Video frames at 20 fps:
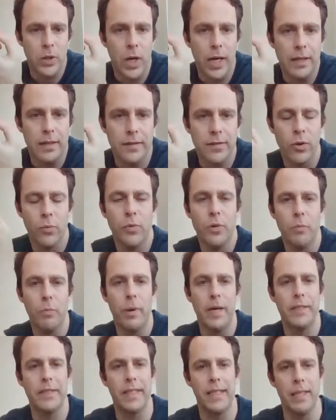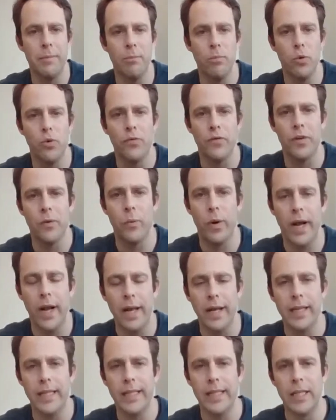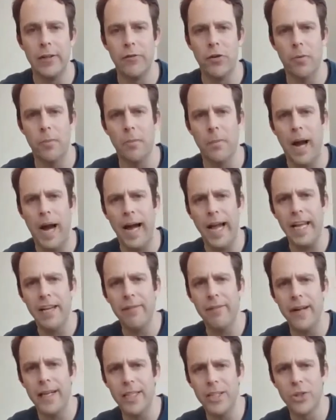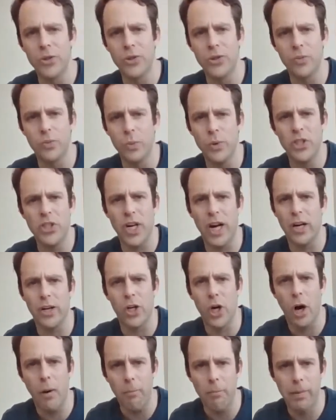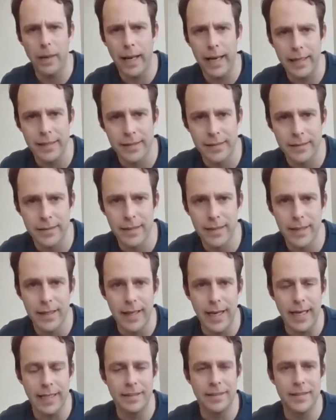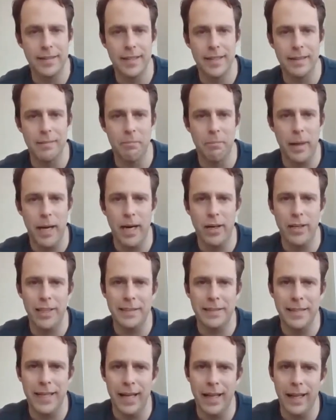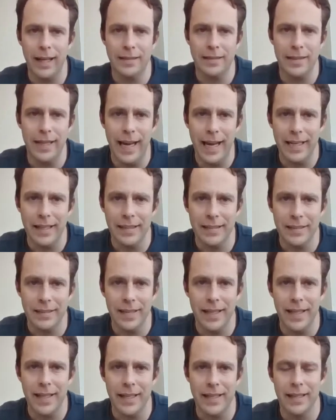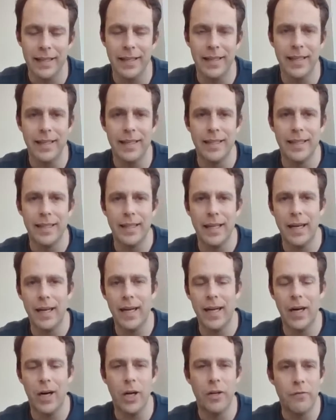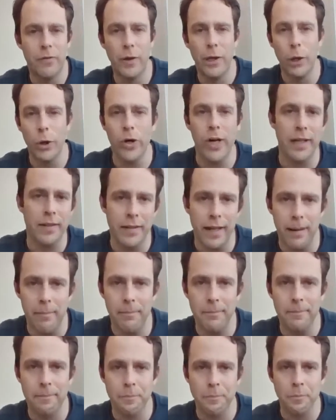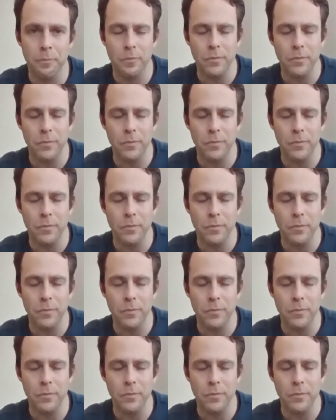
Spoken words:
right? So we basically moved away from eigenvalues which are complex and barely tell us anything if we look at them,